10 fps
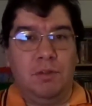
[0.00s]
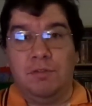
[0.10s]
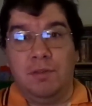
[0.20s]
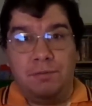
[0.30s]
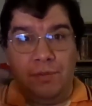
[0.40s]

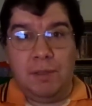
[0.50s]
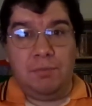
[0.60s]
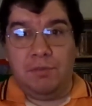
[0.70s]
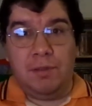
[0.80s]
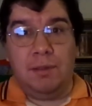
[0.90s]
Also, the
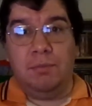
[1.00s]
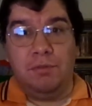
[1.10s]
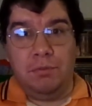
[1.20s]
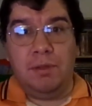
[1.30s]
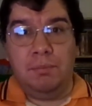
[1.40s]
theme song
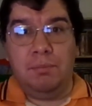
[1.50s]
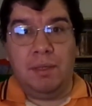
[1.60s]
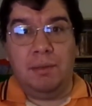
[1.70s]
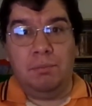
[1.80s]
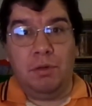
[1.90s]
was written
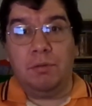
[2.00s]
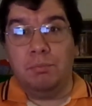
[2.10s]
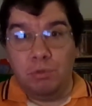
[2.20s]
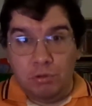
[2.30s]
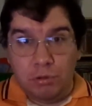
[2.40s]
by
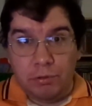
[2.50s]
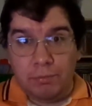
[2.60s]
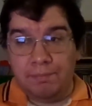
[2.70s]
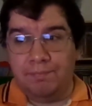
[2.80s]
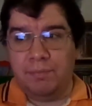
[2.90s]
Mark
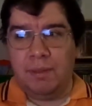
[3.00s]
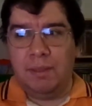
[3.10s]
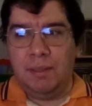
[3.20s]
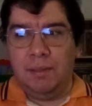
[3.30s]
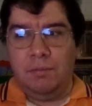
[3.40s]
Mueller,
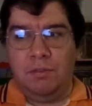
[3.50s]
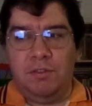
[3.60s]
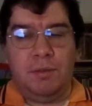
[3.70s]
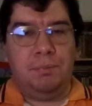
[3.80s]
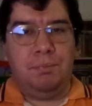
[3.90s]

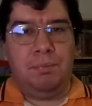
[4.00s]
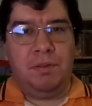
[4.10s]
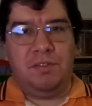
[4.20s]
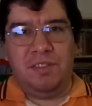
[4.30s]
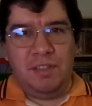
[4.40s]
with Jeff
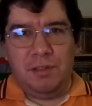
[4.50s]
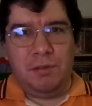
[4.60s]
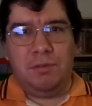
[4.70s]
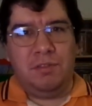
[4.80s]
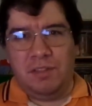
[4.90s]

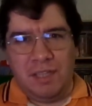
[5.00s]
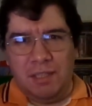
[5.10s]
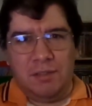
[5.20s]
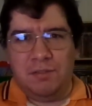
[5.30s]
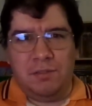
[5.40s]
Pasito
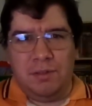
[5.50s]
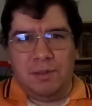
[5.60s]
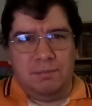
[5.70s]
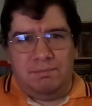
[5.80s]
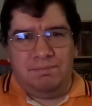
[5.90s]
singing the
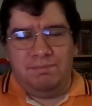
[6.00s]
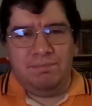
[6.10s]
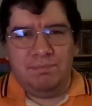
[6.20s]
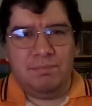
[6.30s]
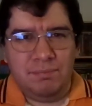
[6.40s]
song.
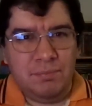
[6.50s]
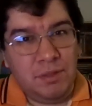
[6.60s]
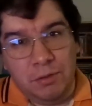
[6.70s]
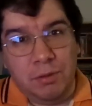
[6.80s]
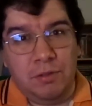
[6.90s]

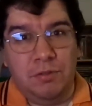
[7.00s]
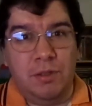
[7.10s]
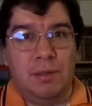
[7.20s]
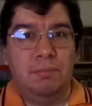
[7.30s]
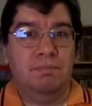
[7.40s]
Did a great
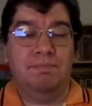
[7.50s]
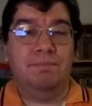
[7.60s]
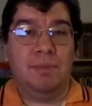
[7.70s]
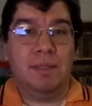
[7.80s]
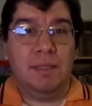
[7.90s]
job.
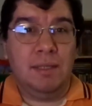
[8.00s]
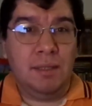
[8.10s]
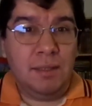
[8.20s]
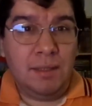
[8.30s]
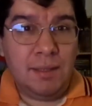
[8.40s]

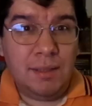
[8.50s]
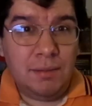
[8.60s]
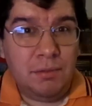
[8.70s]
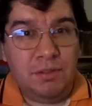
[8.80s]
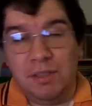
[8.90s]

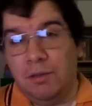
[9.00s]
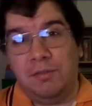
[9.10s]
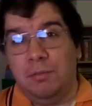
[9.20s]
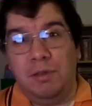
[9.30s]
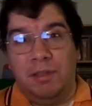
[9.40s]
Which he
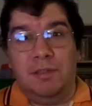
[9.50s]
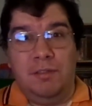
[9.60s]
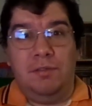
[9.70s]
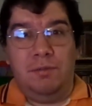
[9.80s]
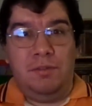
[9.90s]
also went
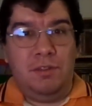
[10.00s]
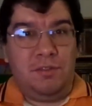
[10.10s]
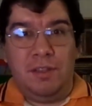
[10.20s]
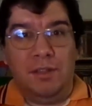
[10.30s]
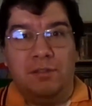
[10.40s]
on
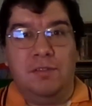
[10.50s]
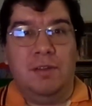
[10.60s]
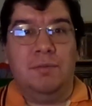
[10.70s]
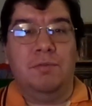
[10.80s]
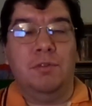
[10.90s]
to sing the
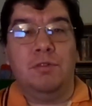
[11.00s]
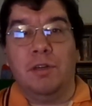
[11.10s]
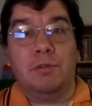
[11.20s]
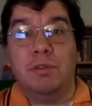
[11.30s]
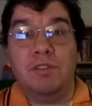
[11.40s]
song for
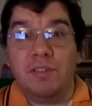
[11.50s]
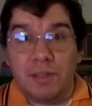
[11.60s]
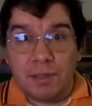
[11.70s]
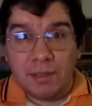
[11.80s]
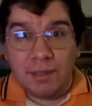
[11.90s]
Darkwing
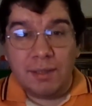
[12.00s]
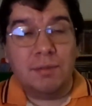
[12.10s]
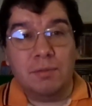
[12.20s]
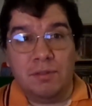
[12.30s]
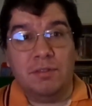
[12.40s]
Duck,
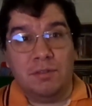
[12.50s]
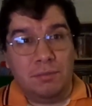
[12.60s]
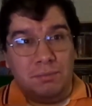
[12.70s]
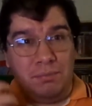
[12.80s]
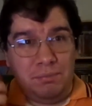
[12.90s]
which
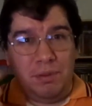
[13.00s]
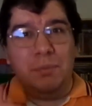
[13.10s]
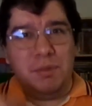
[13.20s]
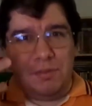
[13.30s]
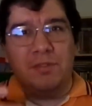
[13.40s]
is
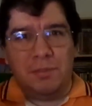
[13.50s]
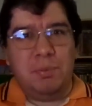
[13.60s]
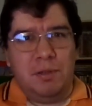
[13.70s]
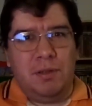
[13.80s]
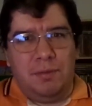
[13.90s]
pretty much a
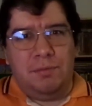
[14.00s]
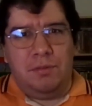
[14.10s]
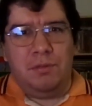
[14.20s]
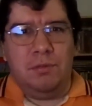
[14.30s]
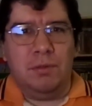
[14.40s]

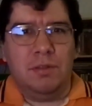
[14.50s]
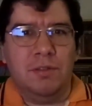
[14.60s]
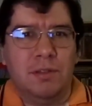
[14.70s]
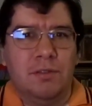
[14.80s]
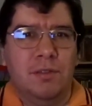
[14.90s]
spin-off to
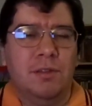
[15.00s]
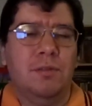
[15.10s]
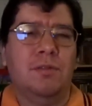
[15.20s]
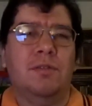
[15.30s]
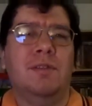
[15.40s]

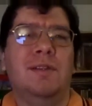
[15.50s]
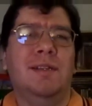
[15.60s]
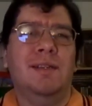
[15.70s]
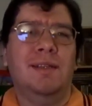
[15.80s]
DuckTales.